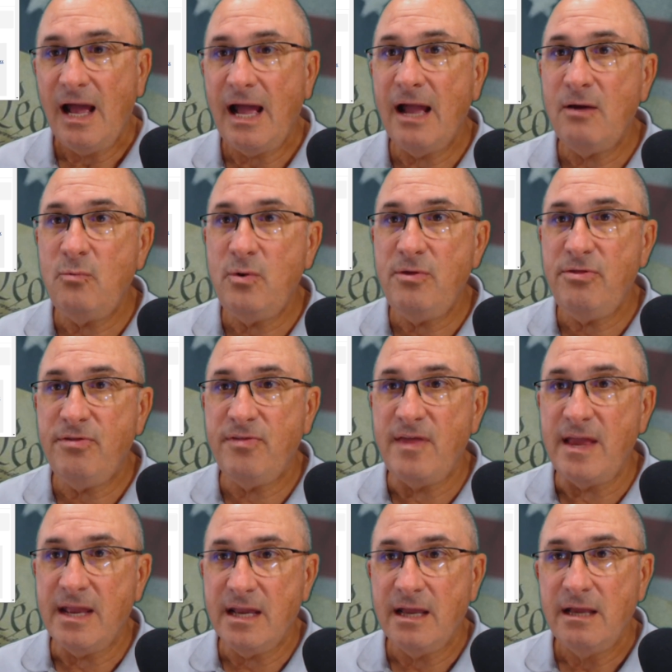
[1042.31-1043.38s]
I would
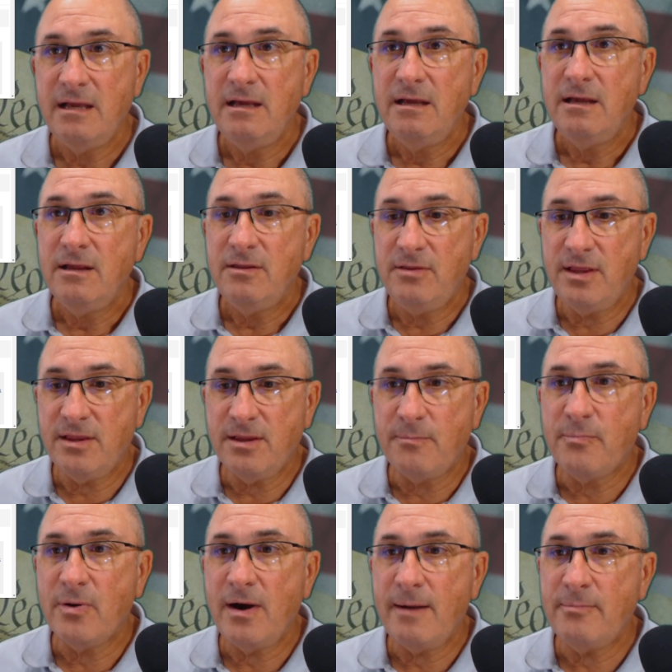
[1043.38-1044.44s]
think that the
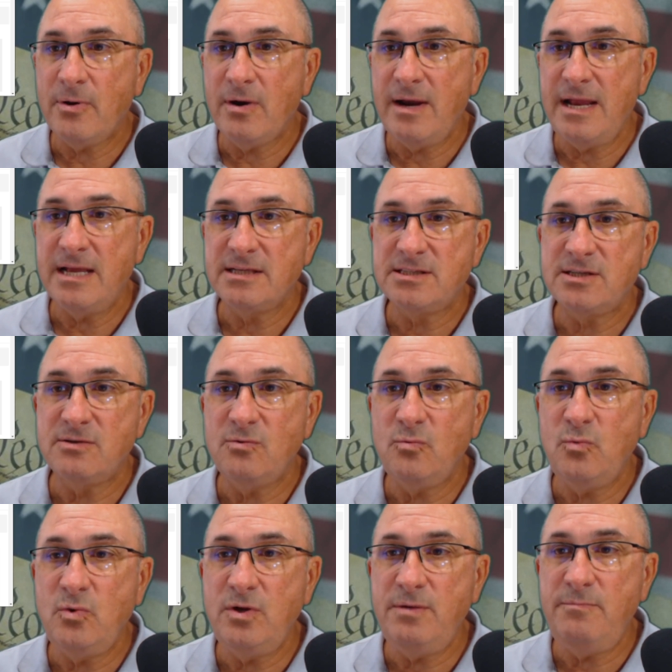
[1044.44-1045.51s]
proper answer
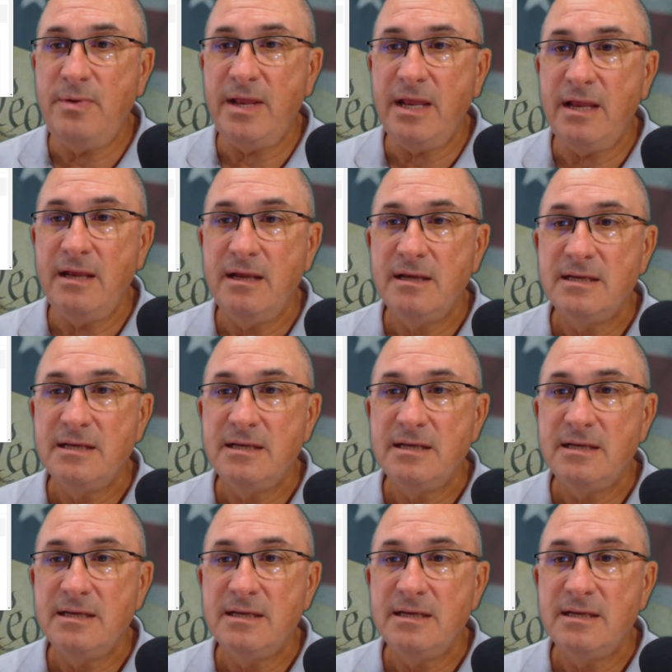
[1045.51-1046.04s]
would be